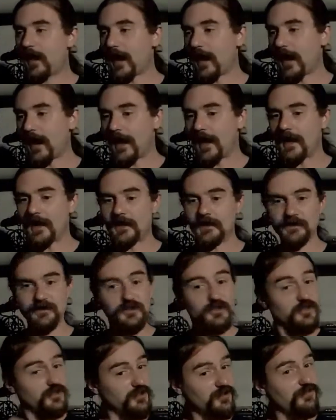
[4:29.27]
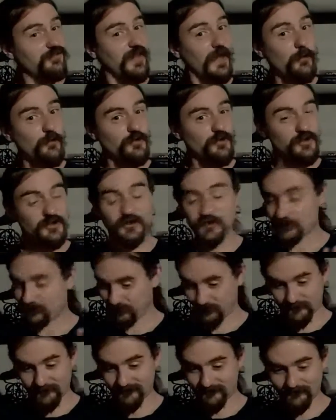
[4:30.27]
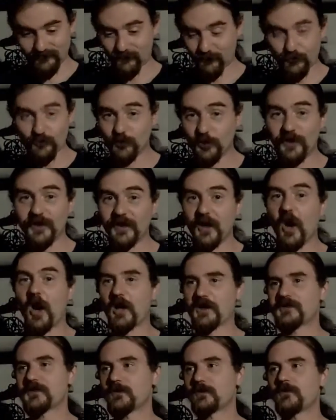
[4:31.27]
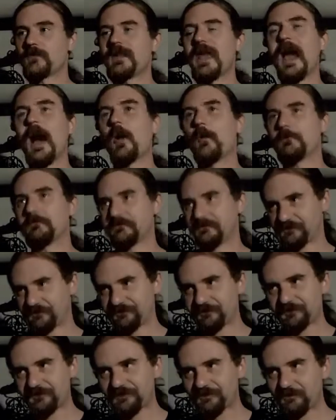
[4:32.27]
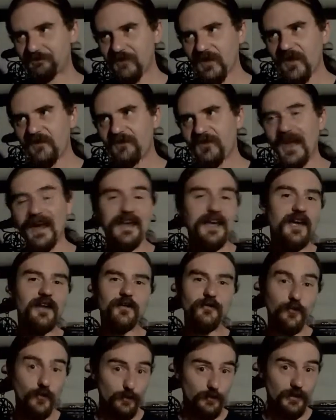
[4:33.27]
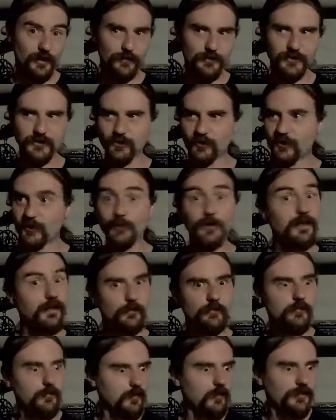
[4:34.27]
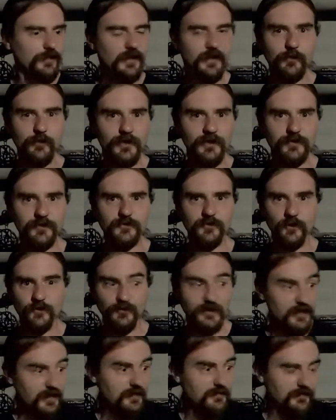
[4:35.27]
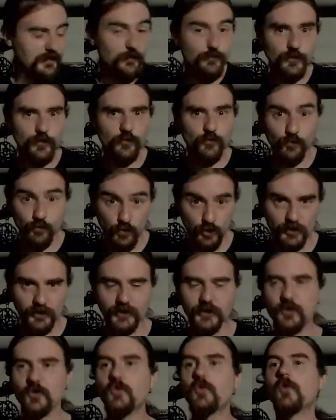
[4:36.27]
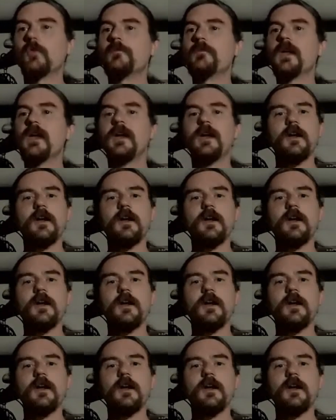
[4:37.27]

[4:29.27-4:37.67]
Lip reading: And that was really awesome. Now, that kind of opened up the door. We're like, well, are they going to make the trophy case? That'd be really cool.